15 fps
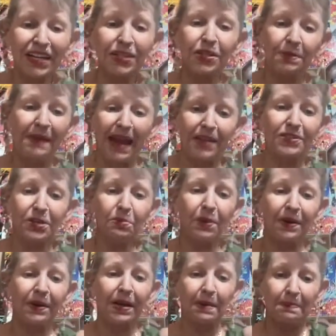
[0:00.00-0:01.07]
can you imagine
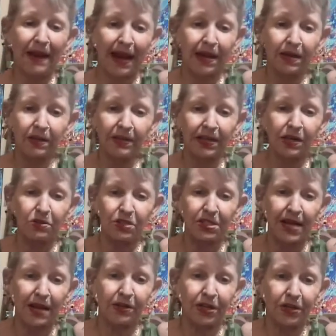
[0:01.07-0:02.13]
wearing a bangle that goes
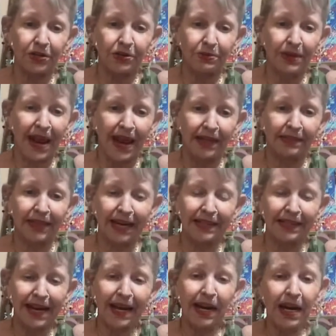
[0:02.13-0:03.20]
down on your hand
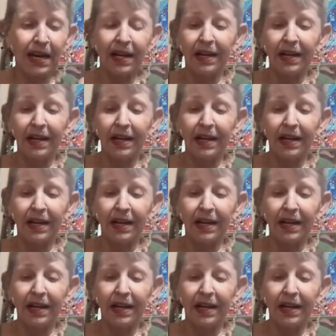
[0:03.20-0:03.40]
like that?